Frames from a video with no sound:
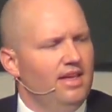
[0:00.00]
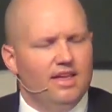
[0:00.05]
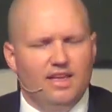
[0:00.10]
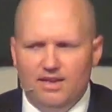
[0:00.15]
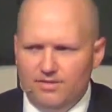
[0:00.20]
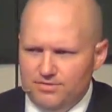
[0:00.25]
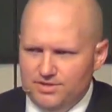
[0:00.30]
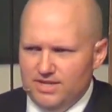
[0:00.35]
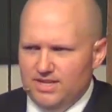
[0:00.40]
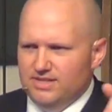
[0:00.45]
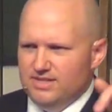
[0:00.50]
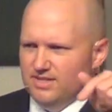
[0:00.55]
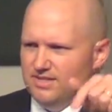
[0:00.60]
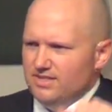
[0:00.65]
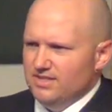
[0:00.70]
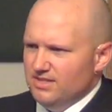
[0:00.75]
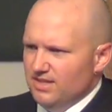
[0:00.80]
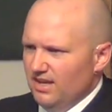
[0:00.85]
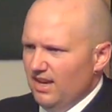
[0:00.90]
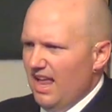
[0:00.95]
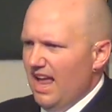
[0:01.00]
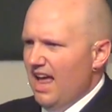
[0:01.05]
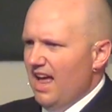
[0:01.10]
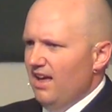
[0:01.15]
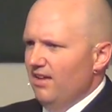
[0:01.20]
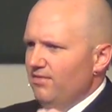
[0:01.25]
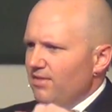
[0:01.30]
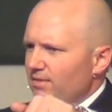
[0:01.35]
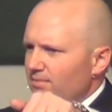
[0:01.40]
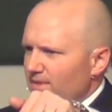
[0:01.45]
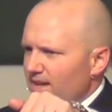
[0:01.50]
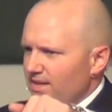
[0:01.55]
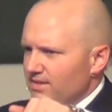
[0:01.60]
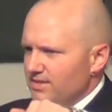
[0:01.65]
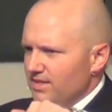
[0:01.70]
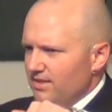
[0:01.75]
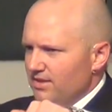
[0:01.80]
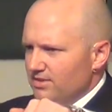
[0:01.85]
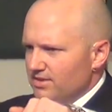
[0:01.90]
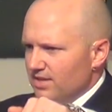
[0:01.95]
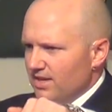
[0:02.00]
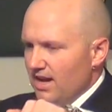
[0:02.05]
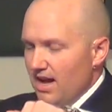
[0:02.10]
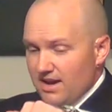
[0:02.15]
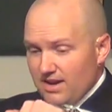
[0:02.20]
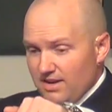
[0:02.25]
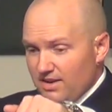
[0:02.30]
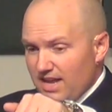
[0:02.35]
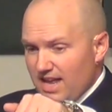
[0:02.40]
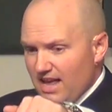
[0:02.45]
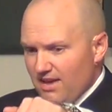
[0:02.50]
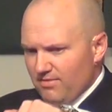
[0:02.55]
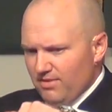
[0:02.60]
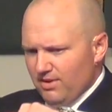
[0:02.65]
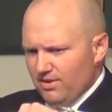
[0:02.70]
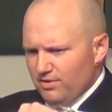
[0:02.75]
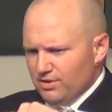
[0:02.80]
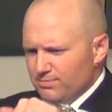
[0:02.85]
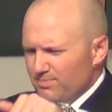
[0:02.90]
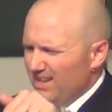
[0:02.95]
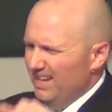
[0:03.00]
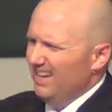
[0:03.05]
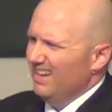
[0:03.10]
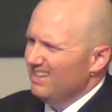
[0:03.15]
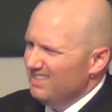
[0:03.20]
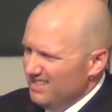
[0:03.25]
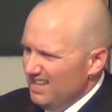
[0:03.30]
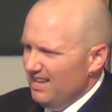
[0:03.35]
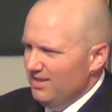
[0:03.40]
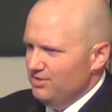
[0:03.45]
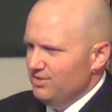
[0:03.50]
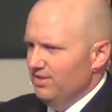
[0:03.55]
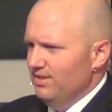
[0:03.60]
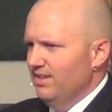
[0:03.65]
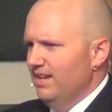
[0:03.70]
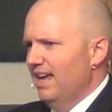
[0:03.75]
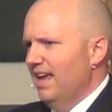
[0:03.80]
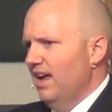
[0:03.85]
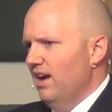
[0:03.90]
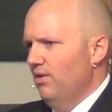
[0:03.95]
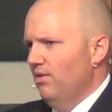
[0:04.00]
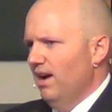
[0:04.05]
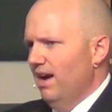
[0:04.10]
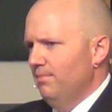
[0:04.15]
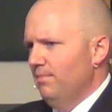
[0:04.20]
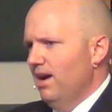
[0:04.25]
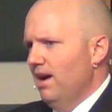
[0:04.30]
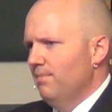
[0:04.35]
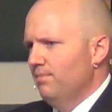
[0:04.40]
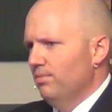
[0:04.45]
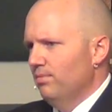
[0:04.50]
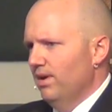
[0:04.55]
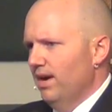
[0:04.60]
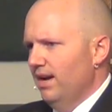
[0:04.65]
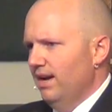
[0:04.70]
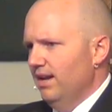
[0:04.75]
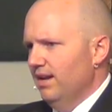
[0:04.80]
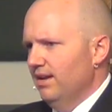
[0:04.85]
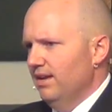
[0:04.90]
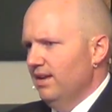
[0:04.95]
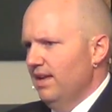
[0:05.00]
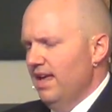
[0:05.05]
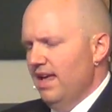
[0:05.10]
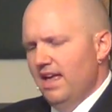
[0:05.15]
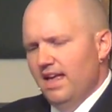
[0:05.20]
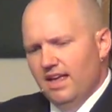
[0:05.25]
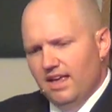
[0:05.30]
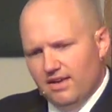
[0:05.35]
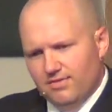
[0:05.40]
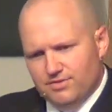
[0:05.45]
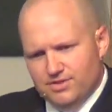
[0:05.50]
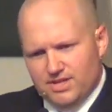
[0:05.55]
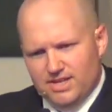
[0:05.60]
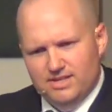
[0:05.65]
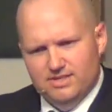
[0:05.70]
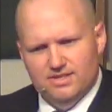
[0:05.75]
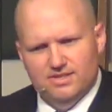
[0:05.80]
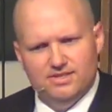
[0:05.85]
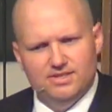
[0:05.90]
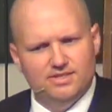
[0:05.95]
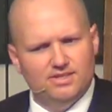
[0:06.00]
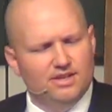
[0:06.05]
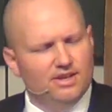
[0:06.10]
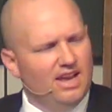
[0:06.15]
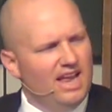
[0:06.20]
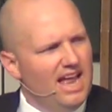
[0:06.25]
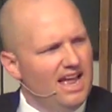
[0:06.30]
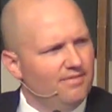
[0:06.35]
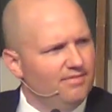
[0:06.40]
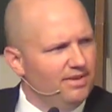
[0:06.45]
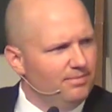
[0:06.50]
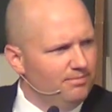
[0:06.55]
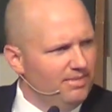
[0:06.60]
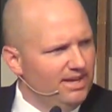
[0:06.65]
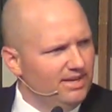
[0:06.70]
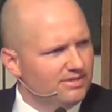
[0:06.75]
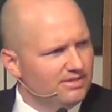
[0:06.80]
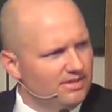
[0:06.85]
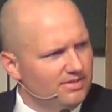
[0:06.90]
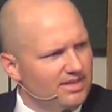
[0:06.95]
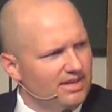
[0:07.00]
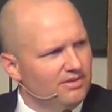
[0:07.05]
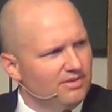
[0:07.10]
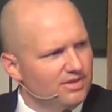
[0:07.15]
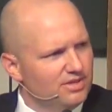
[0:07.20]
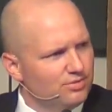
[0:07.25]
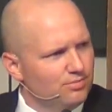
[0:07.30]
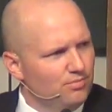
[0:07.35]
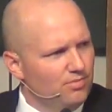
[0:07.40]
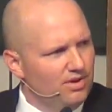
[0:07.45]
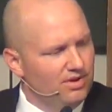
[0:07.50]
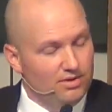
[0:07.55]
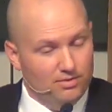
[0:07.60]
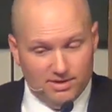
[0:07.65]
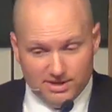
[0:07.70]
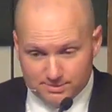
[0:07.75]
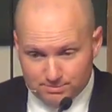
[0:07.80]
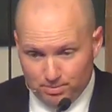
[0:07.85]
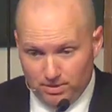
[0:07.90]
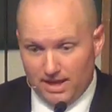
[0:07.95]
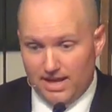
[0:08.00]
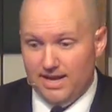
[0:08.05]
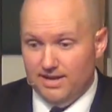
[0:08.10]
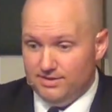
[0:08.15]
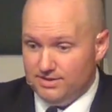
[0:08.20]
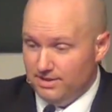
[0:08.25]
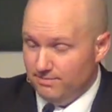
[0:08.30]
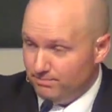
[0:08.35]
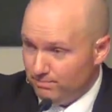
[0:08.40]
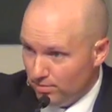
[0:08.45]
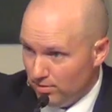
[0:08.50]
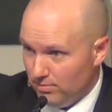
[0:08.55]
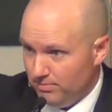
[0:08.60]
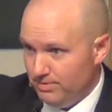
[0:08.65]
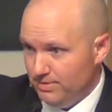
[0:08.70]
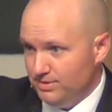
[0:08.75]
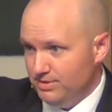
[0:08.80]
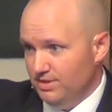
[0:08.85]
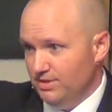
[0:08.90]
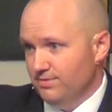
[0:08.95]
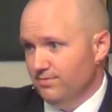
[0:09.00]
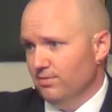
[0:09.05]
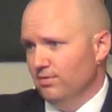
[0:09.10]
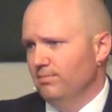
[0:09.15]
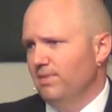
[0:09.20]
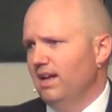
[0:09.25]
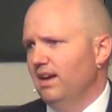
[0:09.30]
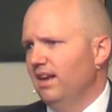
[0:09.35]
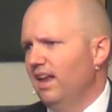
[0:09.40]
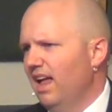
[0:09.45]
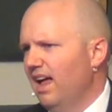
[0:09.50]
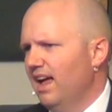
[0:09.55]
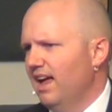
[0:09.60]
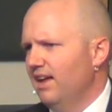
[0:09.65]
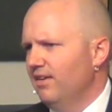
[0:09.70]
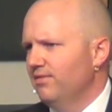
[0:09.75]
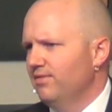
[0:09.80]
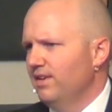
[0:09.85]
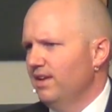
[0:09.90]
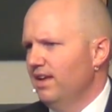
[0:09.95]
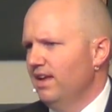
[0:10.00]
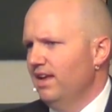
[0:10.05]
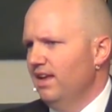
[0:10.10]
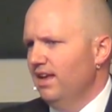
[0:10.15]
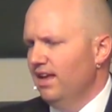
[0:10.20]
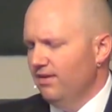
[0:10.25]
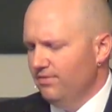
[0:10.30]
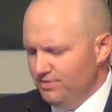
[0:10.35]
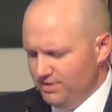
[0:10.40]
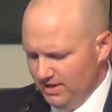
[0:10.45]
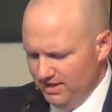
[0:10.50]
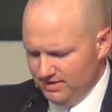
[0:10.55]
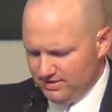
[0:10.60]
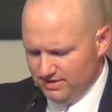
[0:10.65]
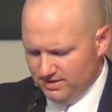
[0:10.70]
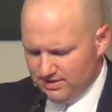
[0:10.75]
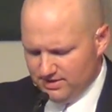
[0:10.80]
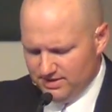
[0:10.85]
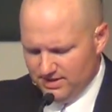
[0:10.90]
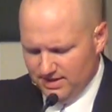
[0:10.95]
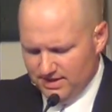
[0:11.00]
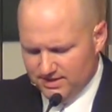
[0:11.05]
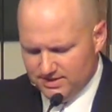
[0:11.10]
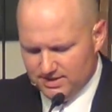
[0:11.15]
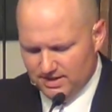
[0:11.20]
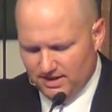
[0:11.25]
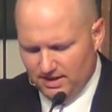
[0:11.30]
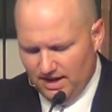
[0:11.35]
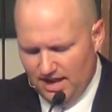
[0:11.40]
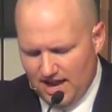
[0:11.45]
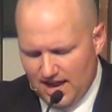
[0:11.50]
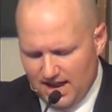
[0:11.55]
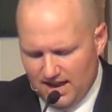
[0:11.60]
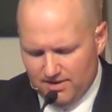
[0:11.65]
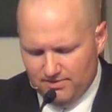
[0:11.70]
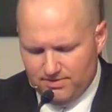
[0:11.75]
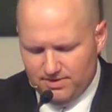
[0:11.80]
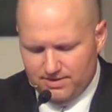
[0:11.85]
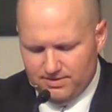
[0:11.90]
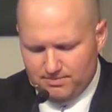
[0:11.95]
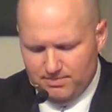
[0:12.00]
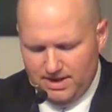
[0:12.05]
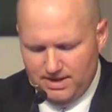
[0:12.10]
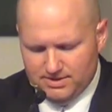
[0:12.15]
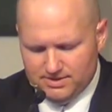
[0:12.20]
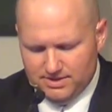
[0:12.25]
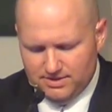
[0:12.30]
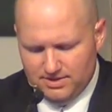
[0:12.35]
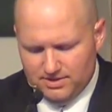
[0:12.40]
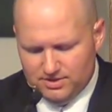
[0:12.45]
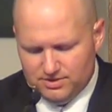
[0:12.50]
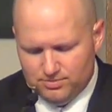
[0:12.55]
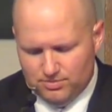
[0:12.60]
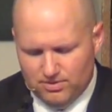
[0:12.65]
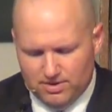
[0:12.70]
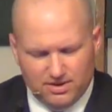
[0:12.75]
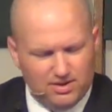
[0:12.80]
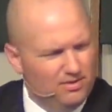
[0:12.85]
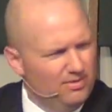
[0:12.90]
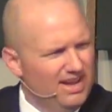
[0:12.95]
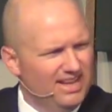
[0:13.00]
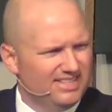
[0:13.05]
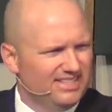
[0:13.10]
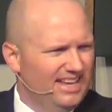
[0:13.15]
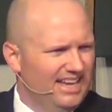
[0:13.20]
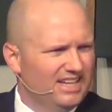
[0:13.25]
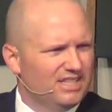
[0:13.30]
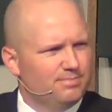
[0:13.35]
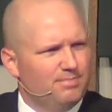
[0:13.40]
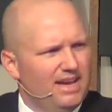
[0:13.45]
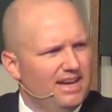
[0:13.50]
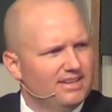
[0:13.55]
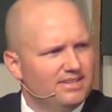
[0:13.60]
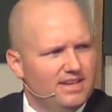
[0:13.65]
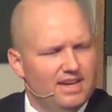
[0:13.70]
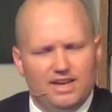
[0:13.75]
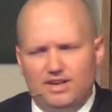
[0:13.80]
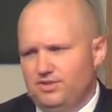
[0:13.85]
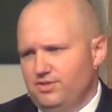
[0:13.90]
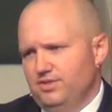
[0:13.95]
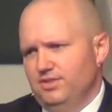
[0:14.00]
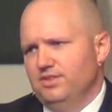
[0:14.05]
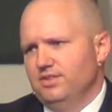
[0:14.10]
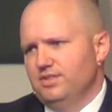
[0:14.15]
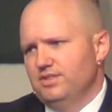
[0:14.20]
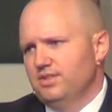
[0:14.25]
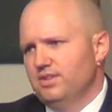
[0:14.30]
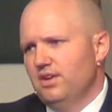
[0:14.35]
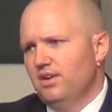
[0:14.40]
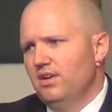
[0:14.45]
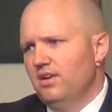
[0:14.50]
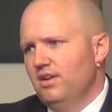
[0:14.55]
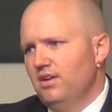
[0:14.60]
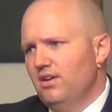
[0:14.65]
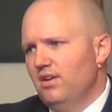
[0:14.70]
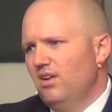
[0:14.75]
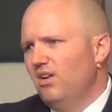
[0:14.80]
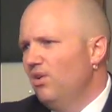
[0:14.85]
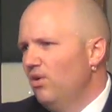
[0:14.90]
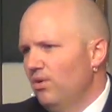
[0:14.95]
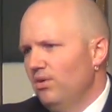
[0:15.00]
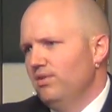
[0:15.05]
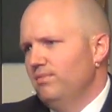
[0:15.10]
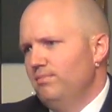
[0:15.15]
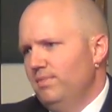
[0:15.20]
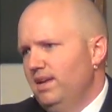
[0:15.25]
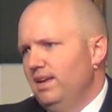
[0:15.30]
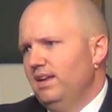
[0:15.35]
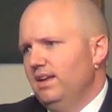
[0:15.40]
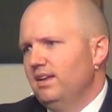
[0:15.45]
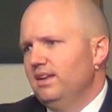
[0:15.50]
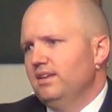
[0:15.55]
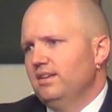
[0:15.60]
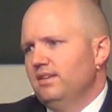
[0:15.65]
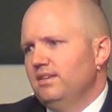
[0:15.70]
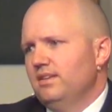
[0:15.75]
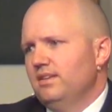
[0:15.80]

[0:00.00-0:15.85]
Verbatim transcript: If Jesus is alive, it means that there's a God in heaven who's paying attention to how I'm operating. If Jesus is alive, it means that there is one who has plans and purposes for my life. If Jesus is alive, it means that there's one who has expectations on me.